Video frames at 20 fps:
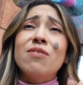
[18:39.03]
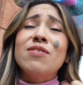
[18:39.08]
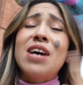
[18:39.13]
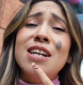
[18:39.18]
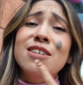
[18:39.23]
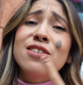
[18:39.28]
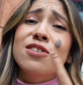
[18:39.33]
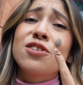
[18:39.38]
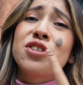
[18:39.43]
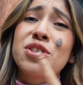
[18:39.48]

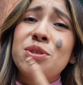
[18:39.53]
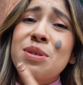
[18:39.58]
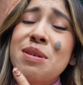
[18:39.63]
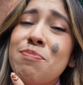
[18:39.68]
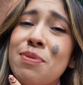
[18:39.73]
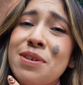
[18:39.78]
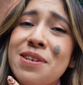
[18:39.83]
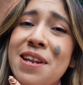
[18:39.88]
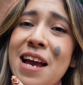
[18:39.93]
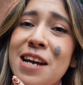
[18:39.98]
that is a
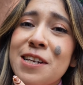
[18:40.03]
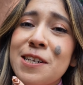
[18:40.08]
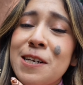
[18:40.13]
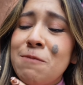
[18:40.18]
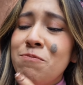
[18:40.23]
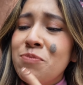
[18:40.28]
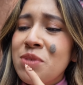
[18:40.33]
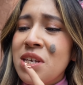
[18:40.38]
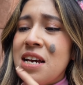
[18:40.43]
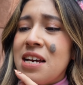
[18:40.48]
sweet
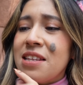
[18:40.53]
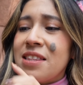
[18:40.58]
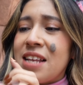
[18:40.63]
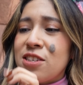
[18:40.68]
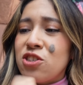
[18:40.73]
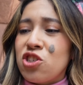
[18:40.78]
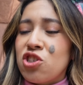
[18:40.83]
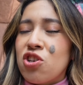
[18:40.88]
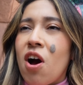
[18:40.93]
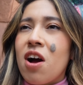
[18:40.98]
banana and
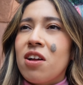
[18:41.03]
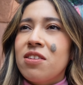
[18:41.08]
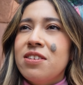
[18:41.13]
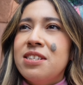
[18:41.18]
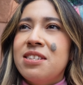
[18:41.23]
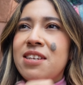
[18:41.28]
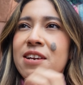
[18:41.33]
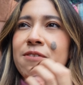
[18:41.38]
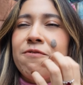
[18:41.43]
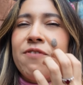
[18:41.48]
that
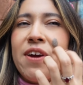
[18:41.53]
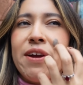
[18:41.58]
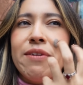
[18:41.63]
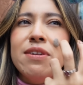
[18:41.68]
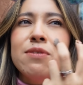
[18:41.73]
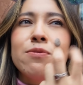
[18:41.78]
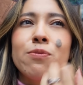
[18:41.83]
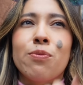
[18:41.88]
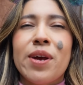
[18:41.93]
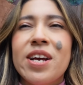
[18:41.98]
chocolate is like
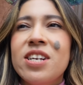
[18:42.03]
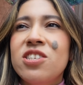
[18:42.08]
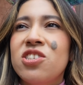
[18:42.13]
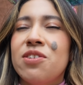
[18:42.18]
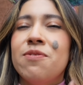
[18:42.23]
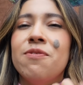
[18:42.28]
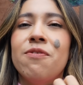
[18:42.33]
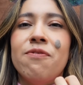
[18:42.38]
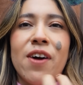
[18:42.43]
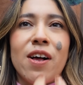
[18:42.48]
very rich
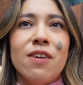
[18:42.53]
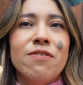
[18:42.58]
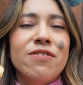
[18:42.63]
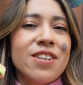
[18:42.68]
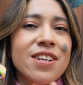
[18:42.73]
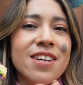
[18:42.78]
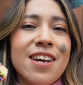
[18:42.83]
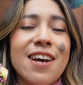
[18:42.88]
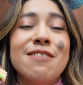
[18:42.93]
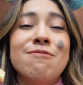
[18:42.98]
and
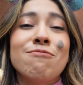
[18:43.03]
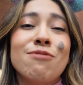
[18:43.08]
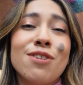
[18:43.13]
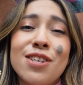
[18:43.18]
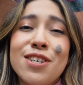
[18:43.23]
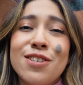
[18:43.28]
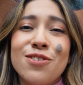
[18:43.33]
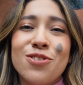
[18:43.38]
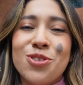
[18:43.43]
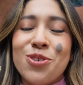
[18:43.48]
velvety. I
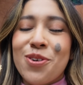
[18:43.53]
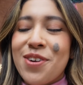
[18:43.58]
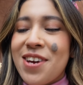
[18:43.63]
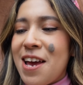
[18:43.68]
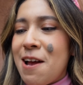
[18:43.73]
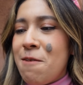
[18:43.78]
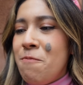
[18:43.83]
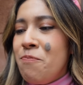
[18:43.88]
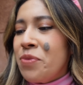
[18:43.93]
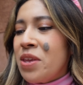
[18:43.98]
really enjoy
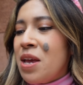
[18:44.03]
it.